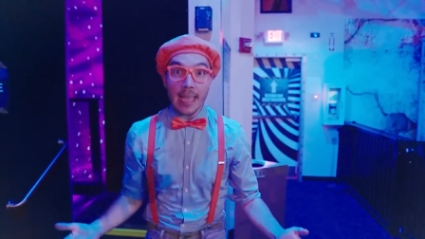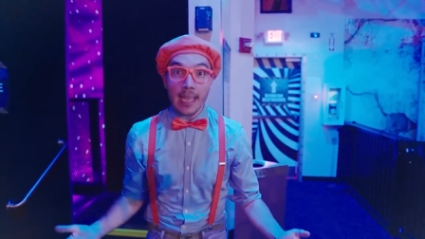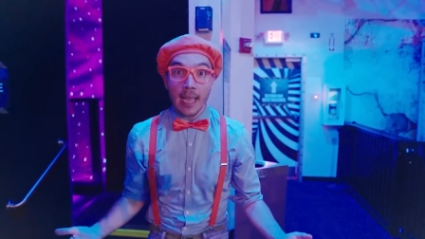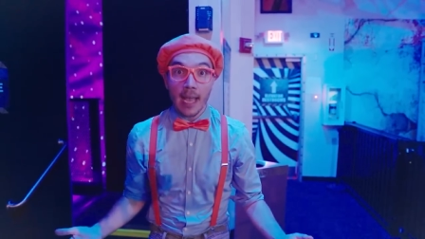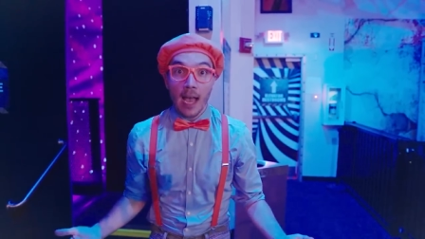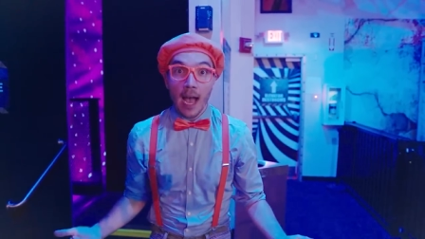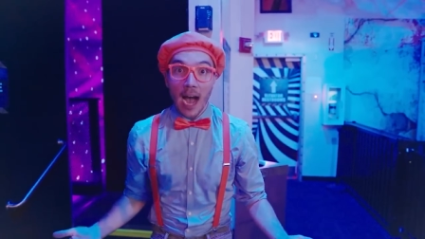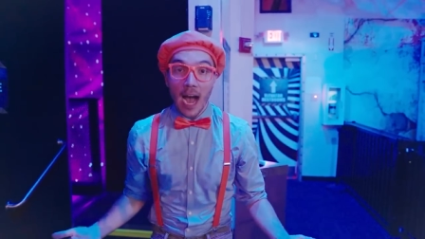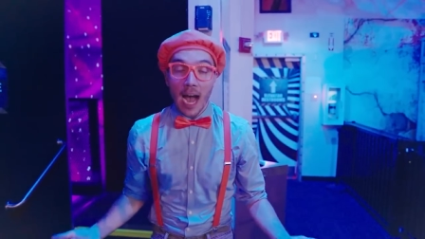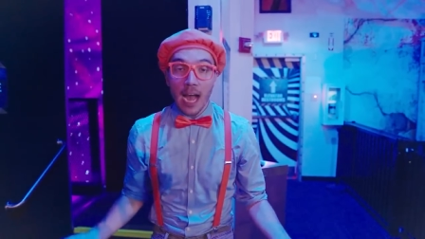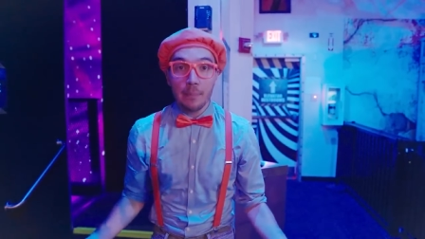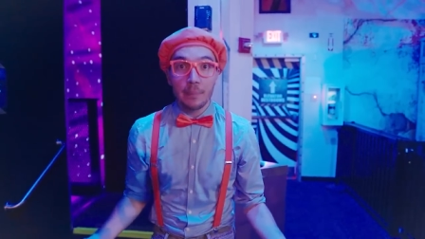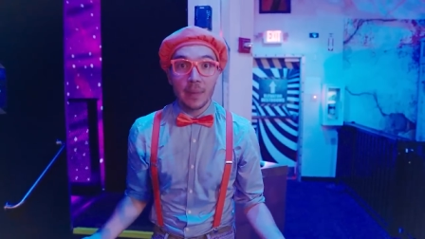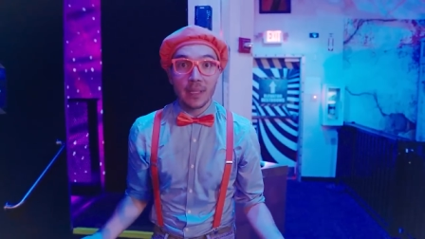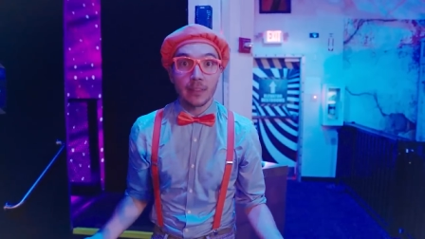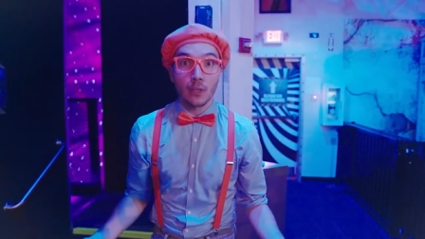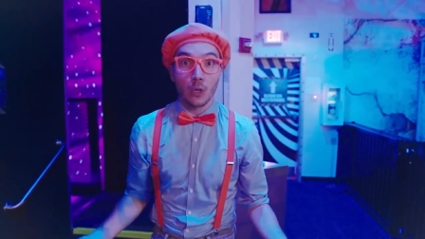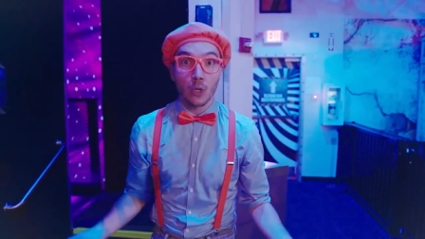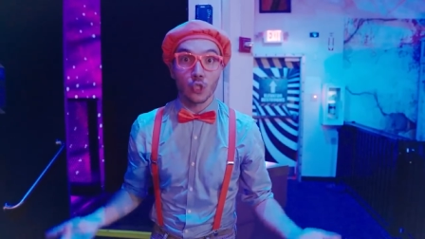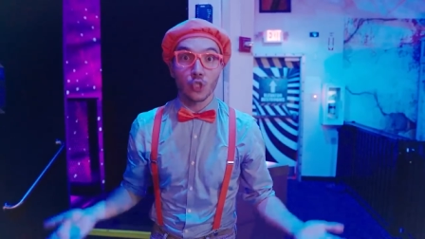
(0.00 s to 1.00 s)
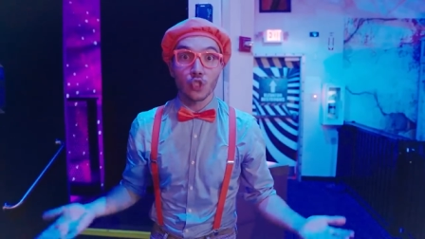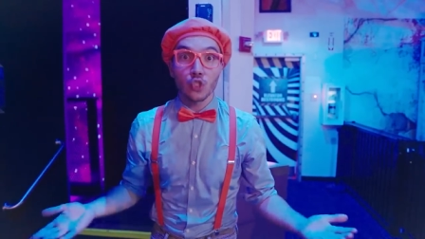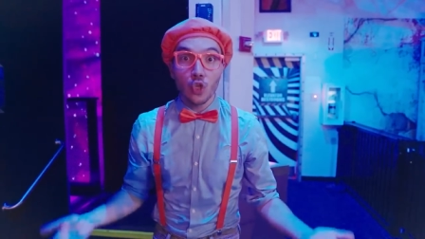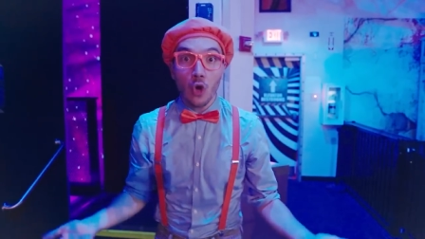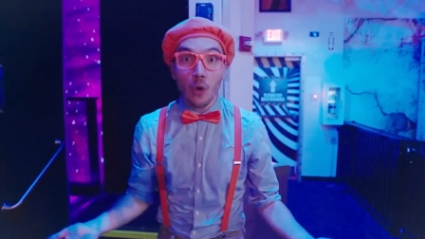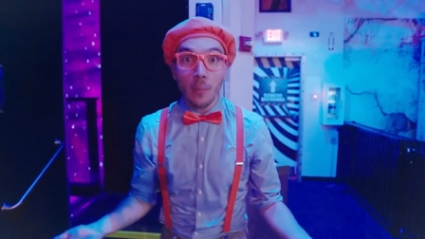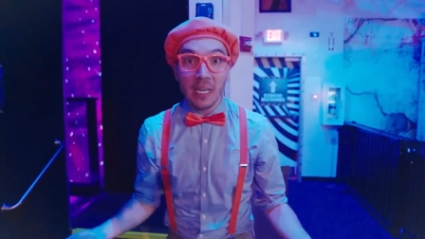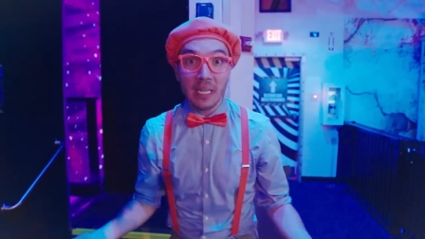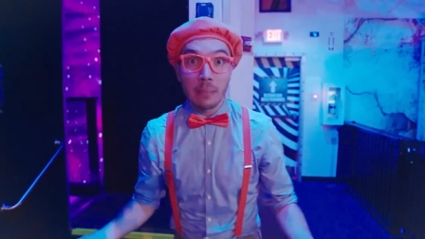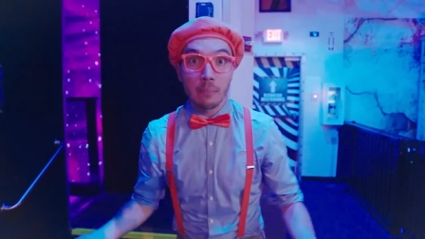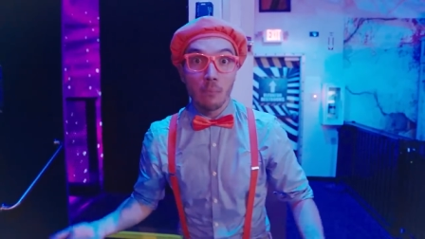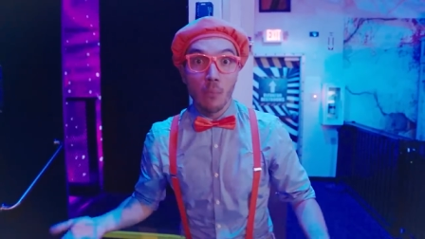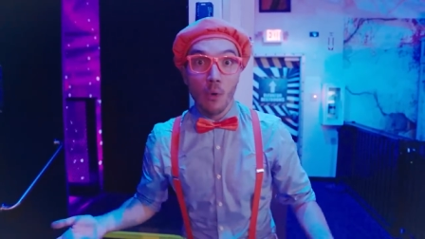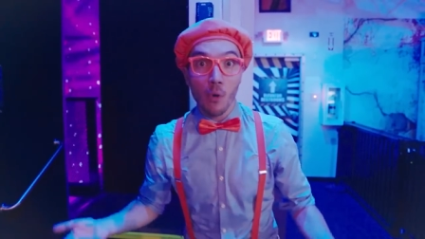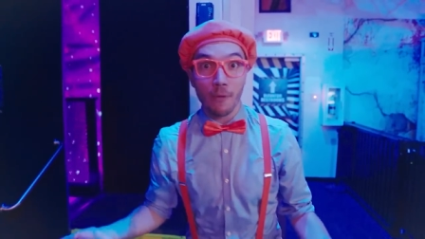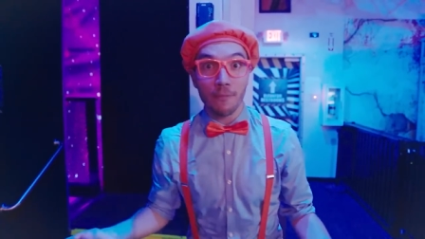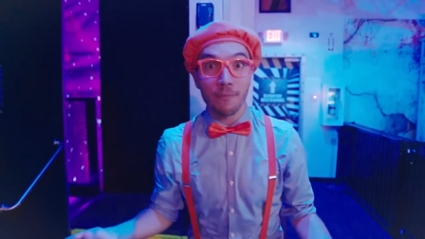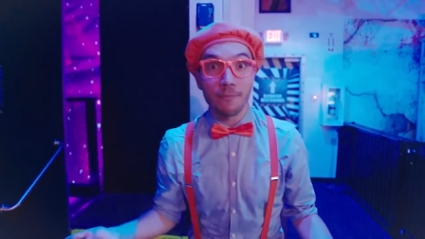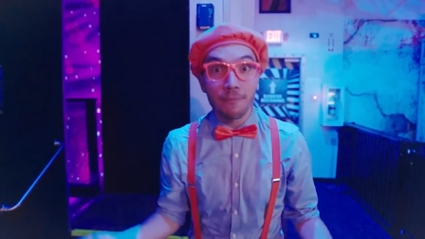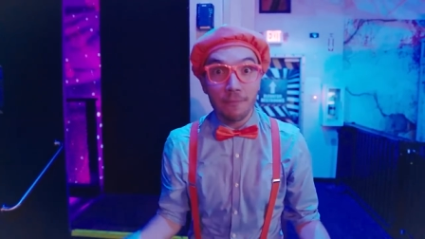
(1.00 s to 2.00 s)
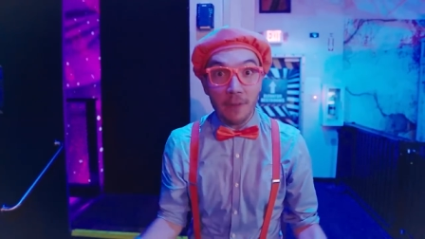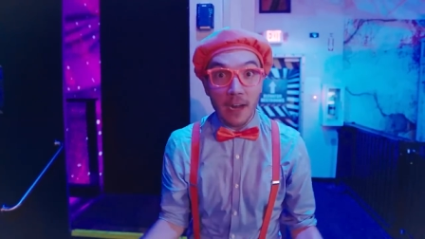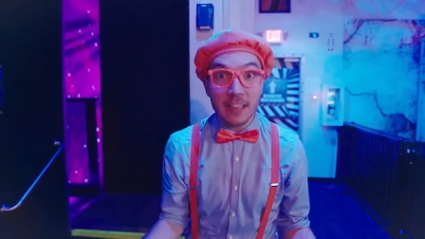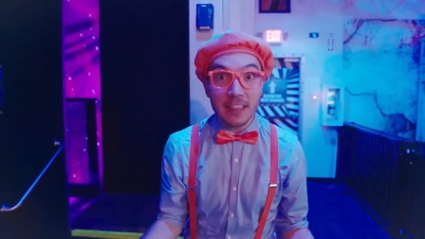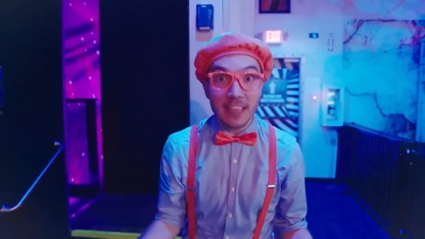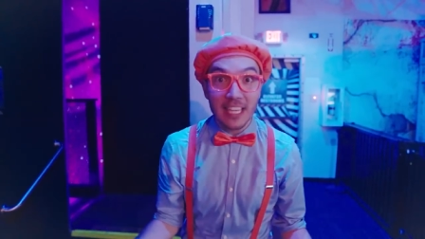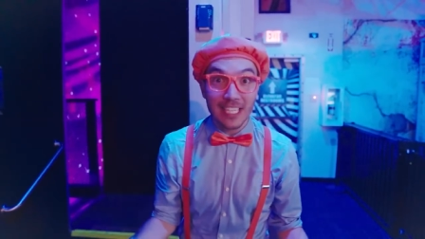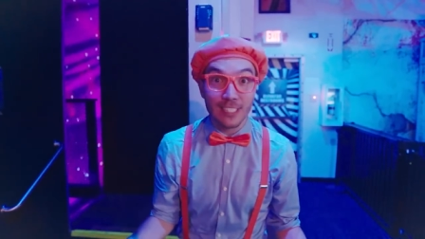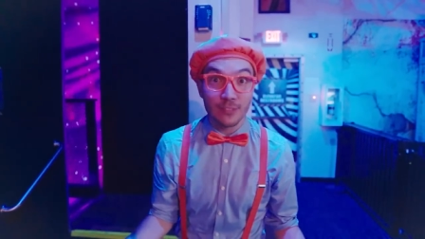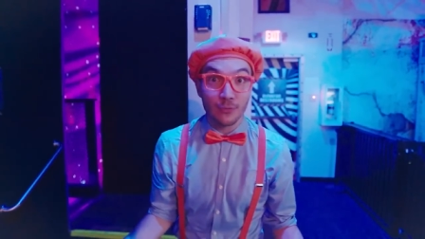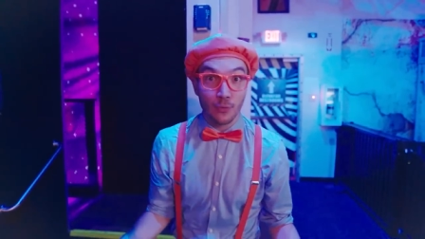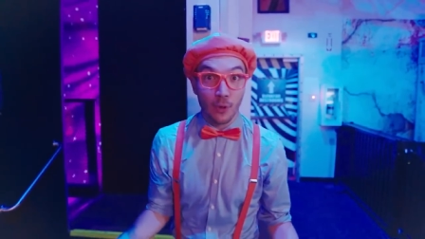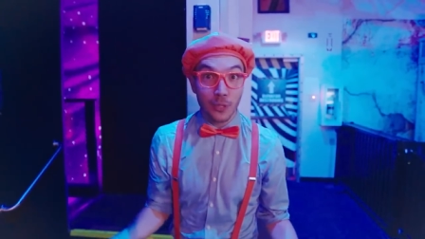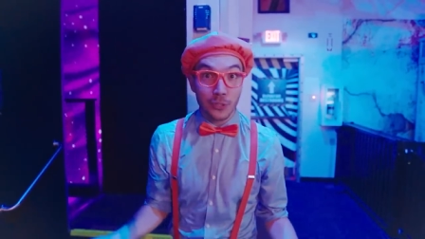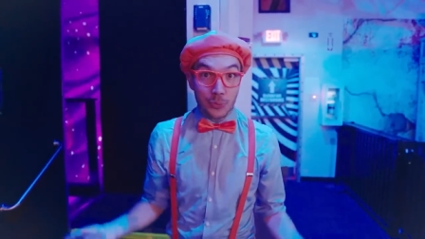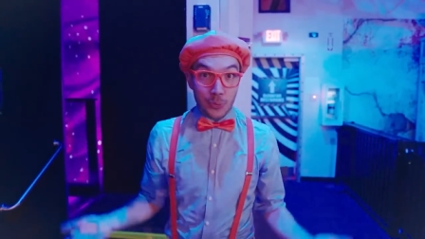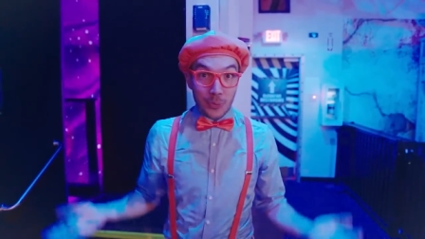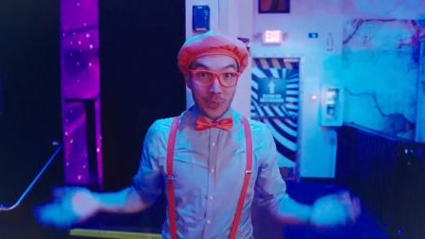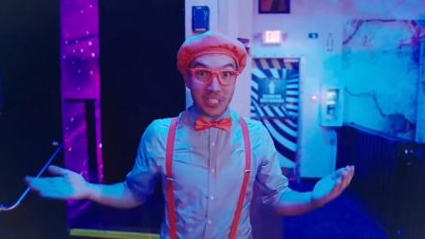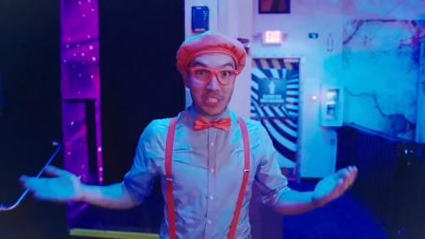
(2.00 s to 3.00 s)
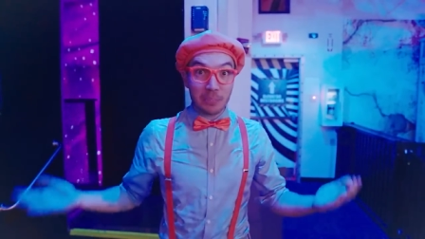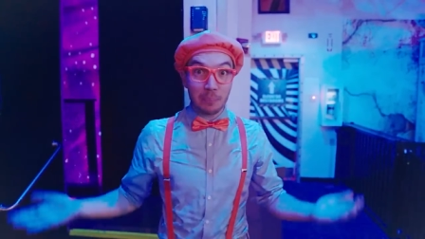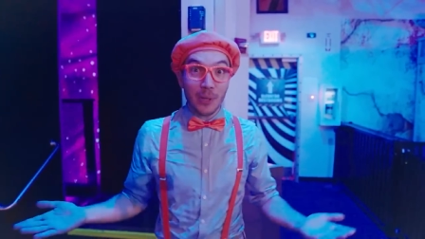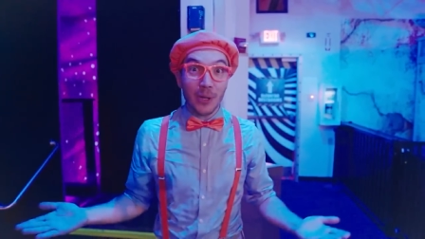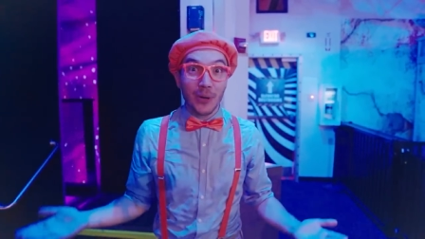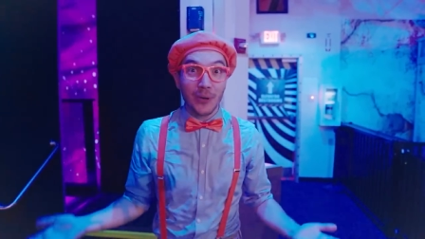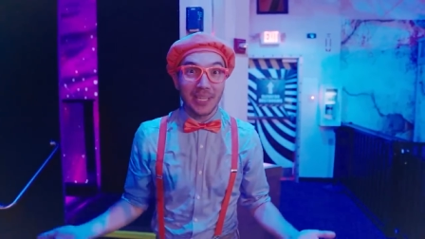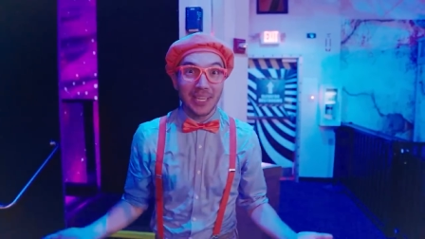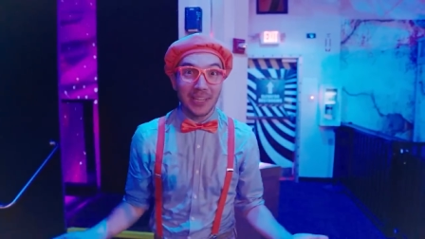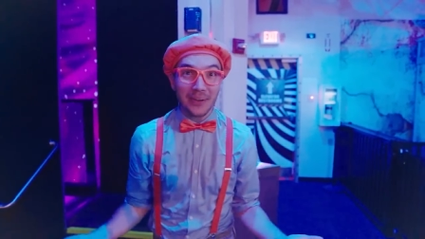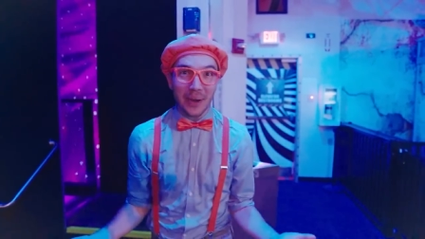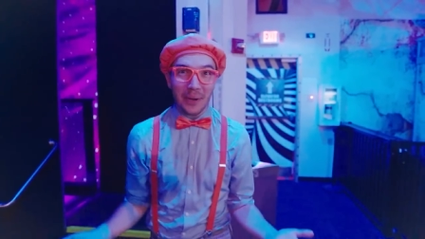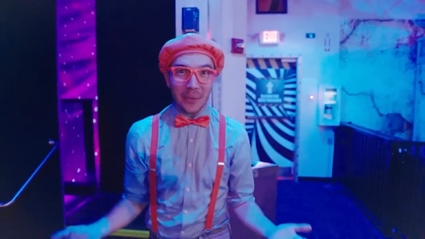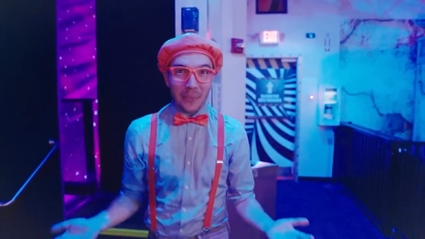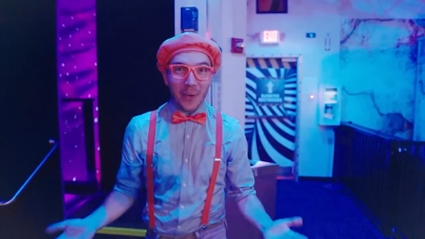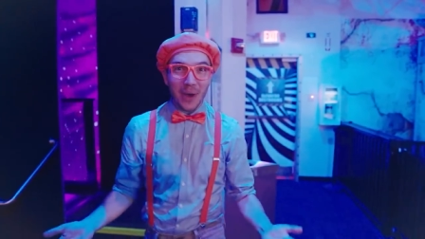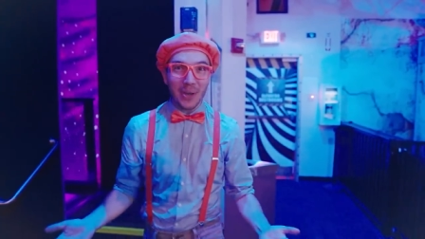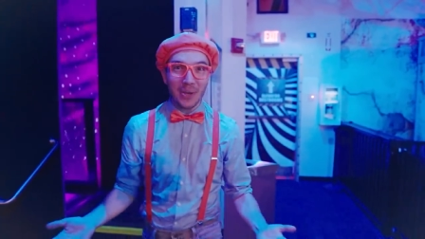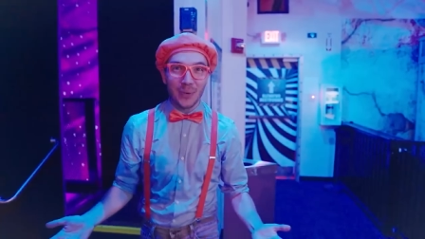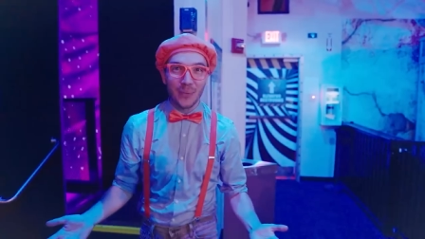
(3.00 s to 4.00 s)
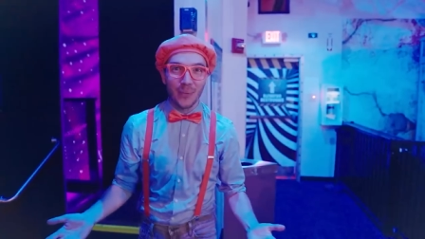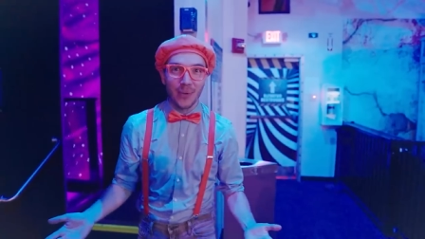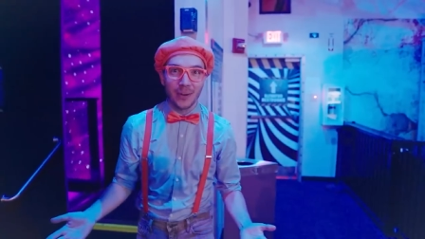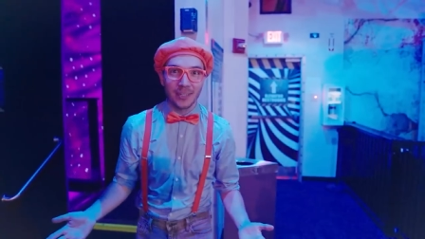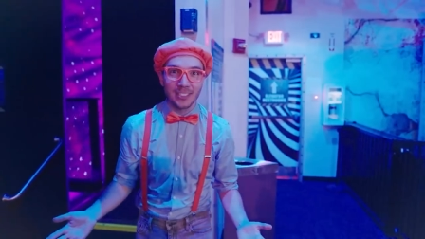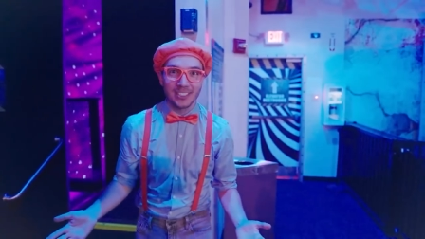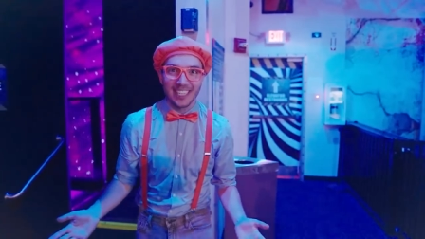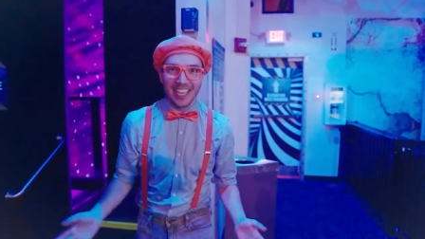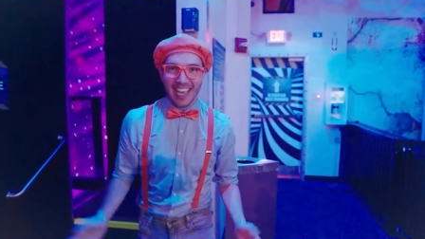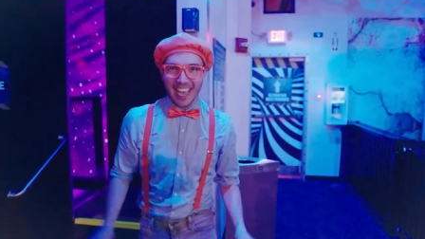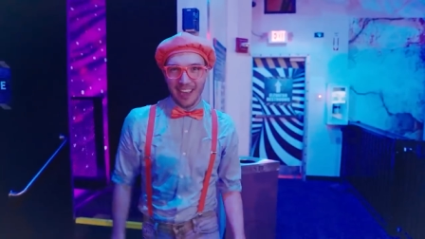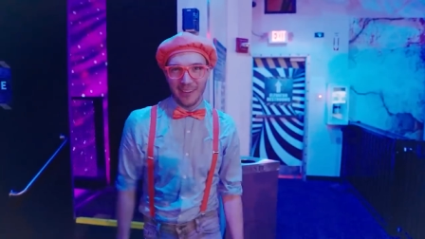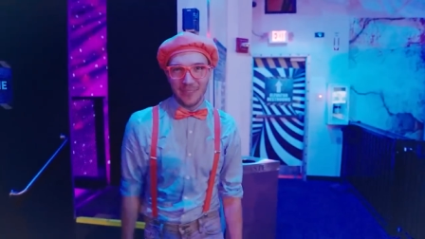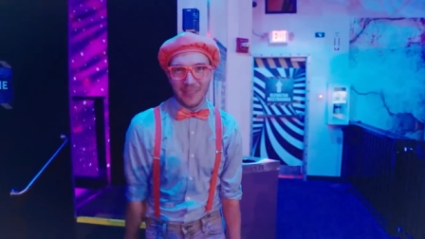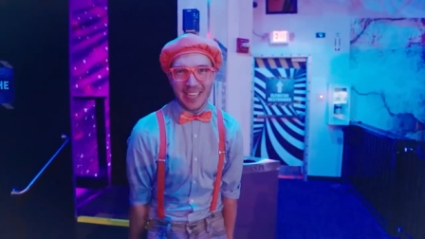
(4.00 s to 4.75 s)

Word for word: hey, I bet there are so many more fun things for us to explore here at WonderWorks,